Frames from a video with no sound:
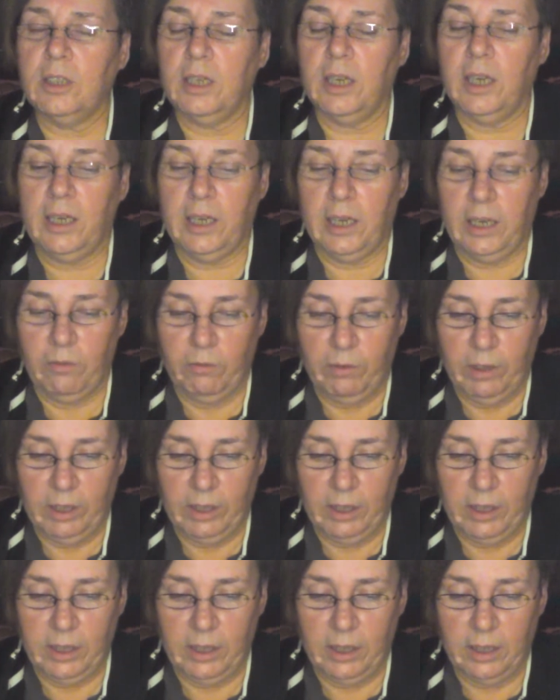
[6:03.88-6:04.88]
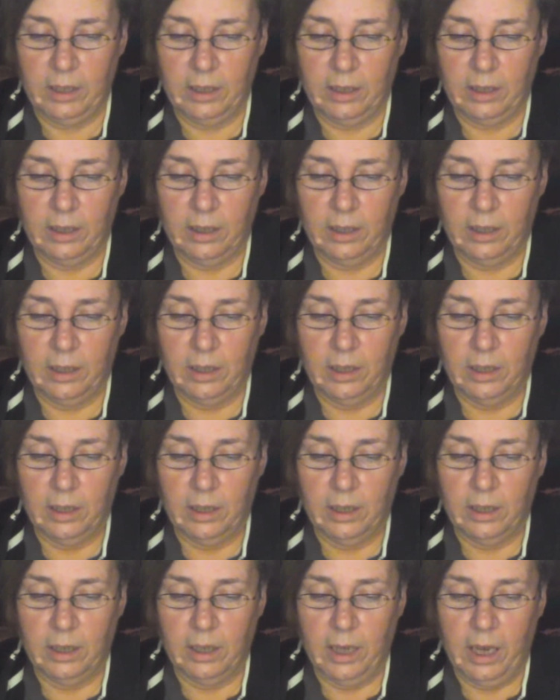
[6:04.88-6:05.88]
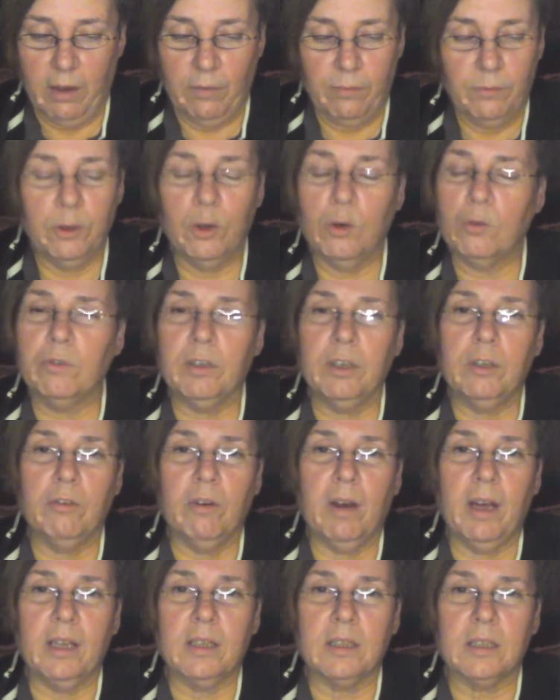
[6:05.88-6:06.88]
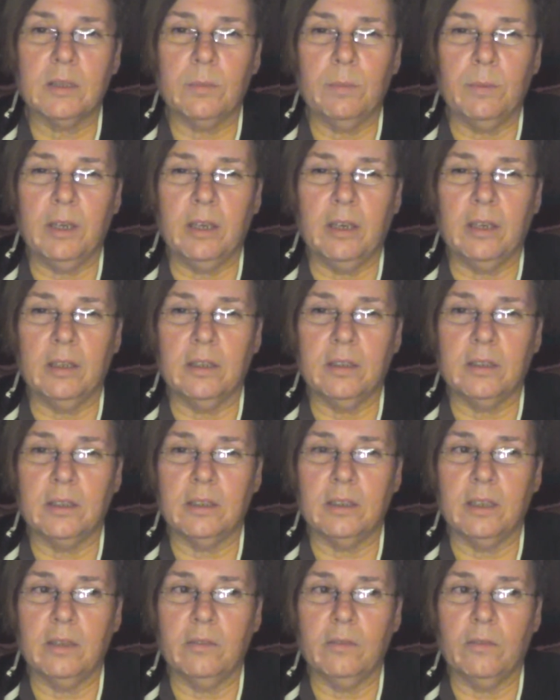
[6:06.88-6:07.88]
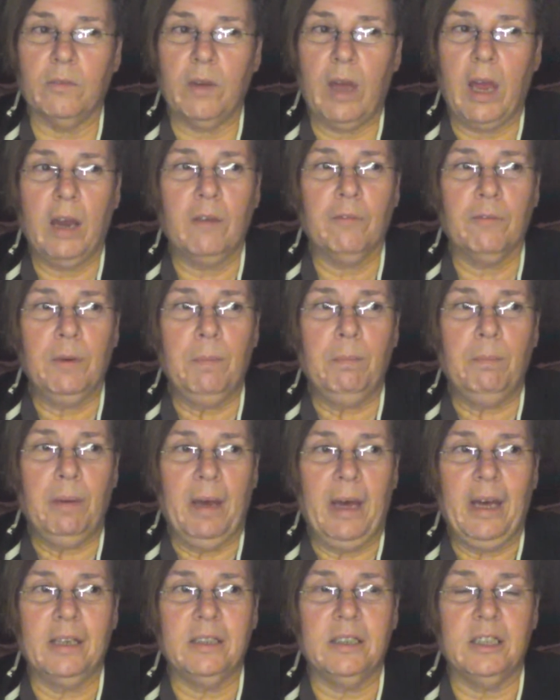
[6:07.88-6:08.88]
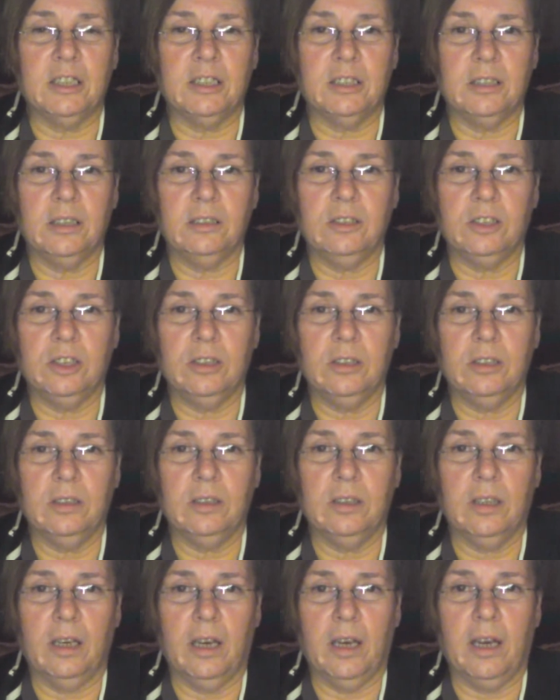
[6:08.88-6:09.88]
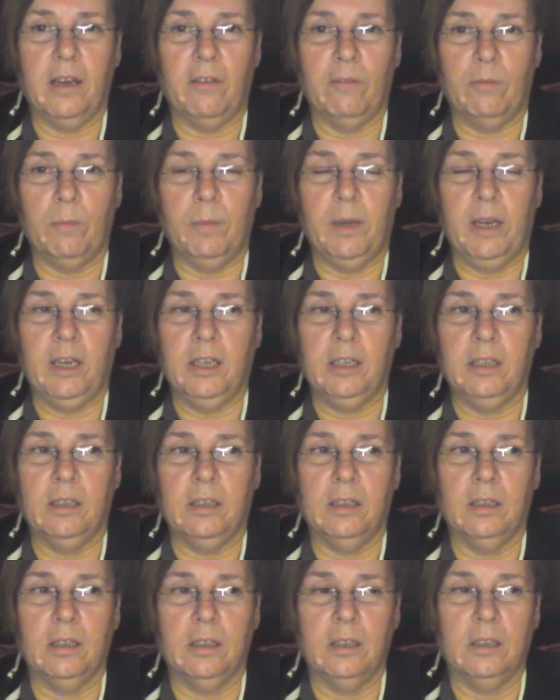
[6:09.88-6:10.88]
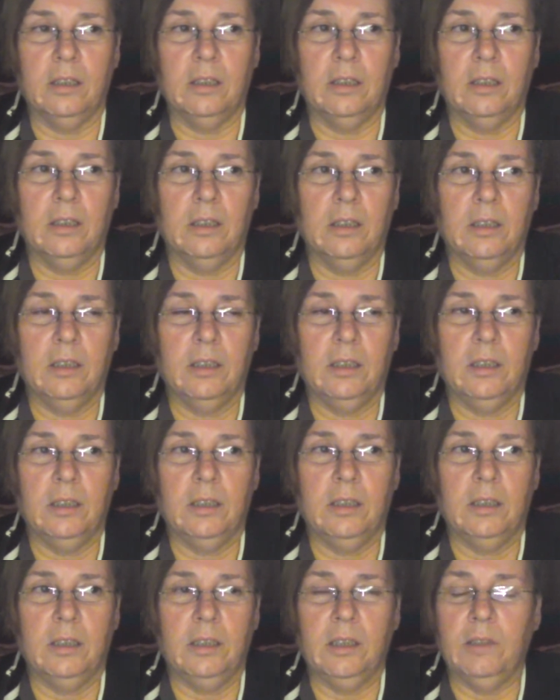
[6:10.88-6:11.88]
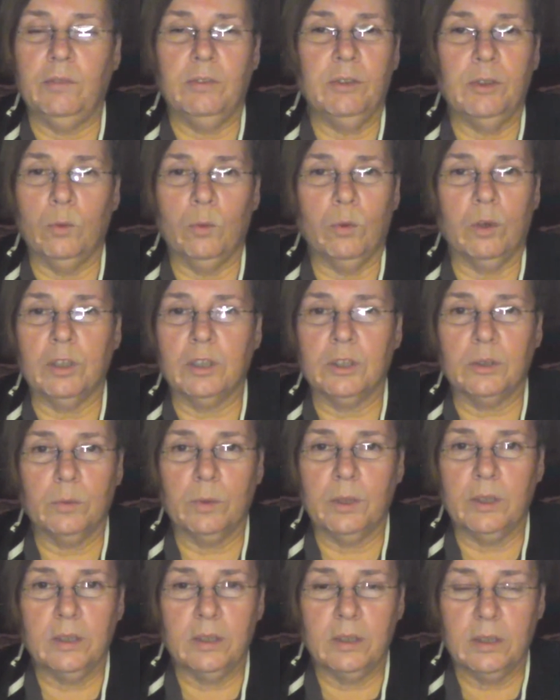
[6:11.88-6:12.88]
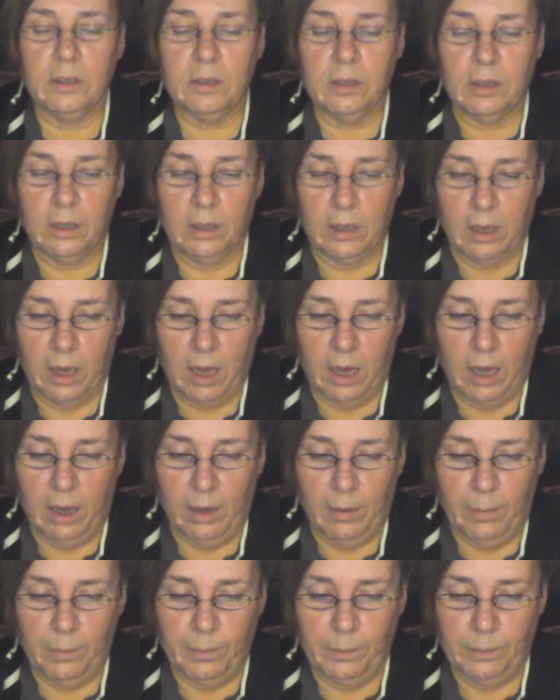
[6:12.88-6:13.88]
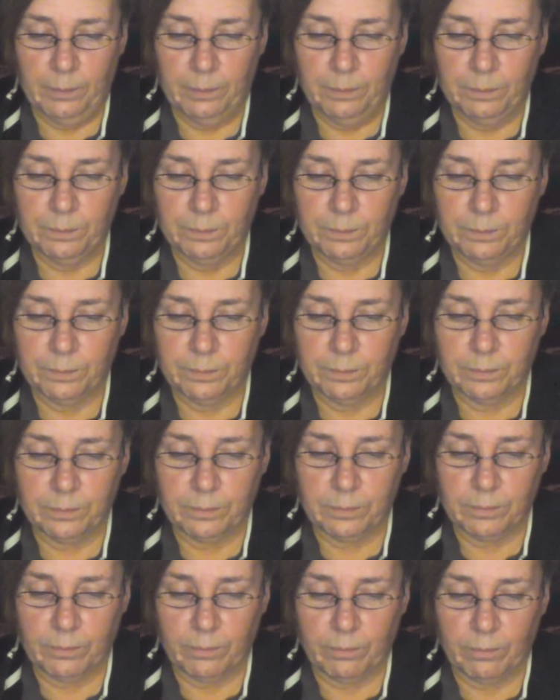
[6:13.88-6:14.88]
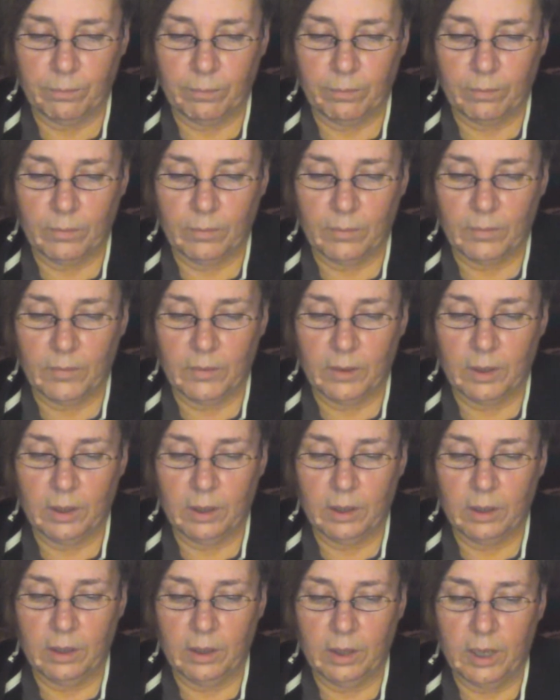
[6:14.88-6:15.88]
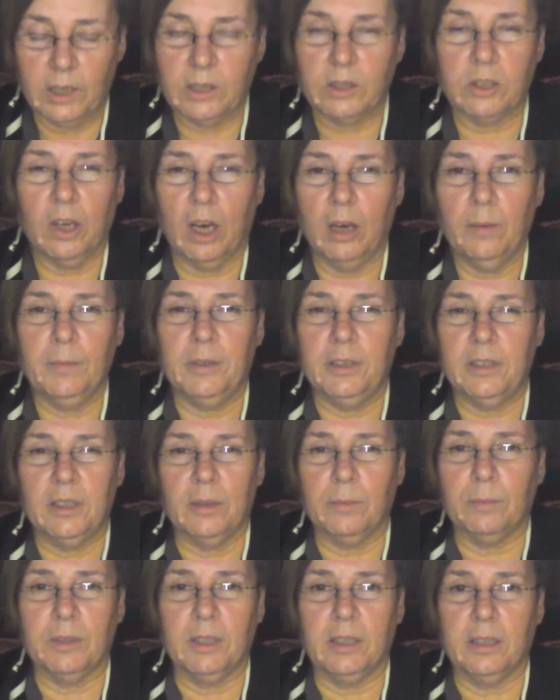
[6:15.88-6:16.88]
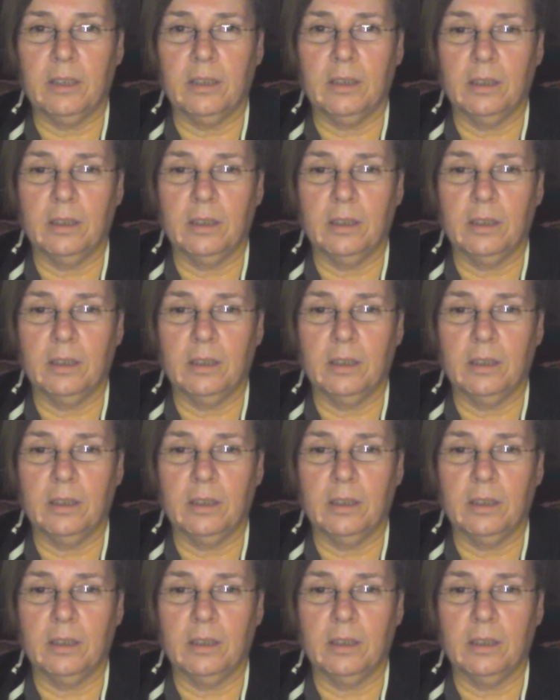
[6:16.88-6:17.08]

and I really have no regrets, because every bad decision I have made, even the worst ones, has taught me something.